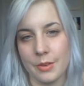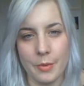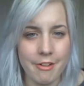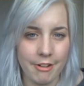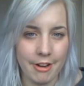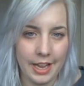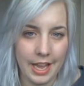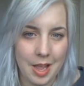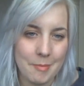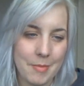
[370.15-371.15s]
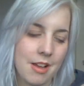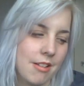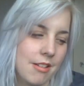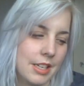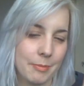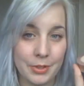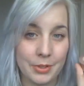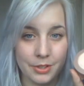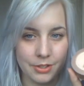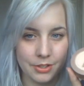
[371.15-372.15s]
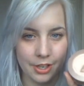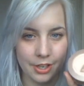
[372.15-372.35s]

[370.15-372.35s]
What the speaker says: so wherever I am I'm good